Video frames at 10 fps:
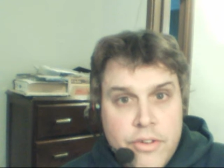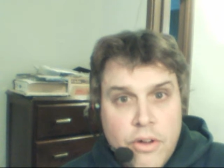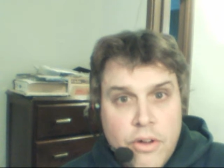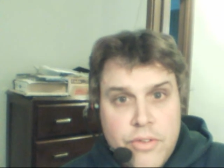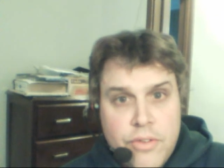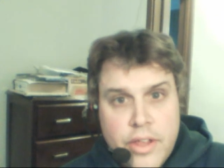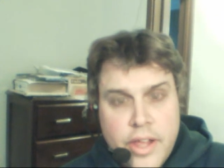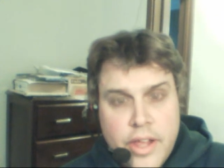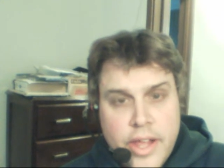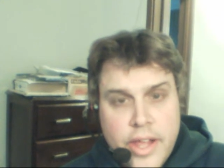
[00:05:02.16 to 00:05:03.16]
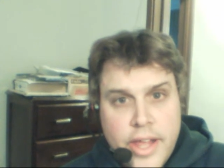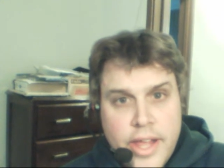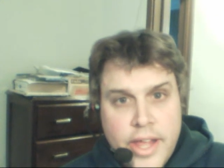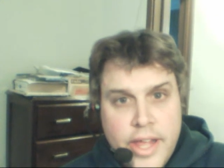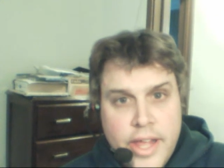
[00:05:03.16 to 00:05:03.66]
and to defend
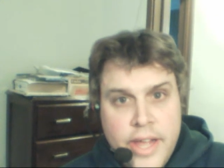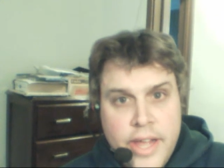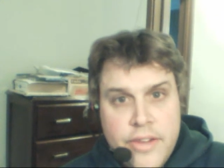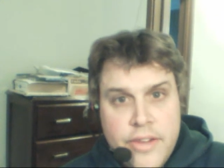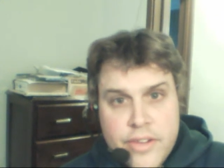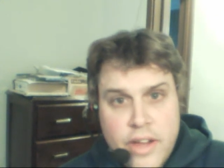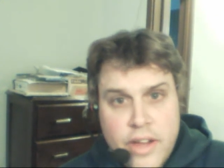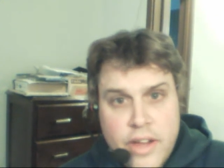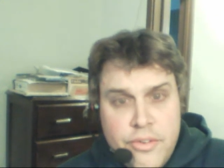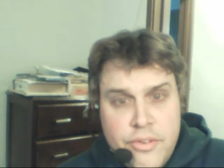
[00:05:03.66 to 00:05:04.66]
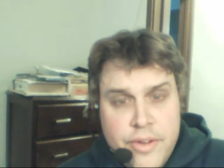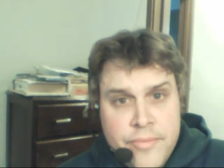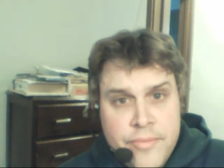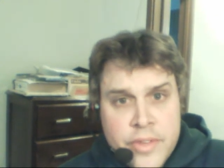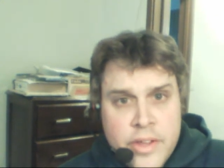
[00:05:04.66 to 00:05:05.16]
ourselves in
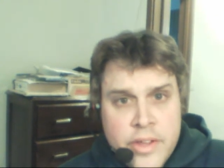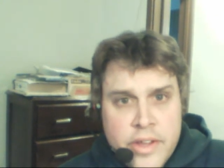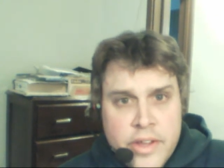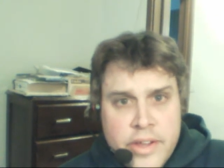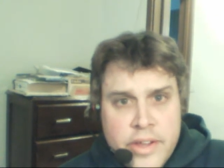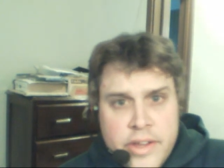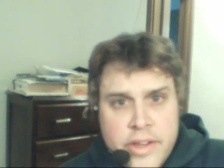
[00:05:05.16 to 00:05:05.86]
this country.